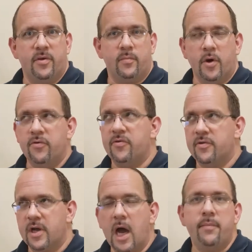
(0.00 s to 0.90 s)
most
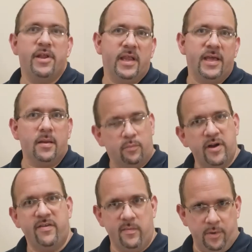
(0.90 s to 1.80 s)
commonly the
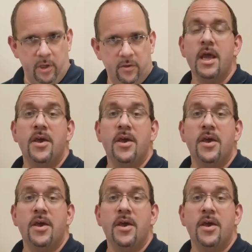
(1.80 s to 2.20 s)
principal.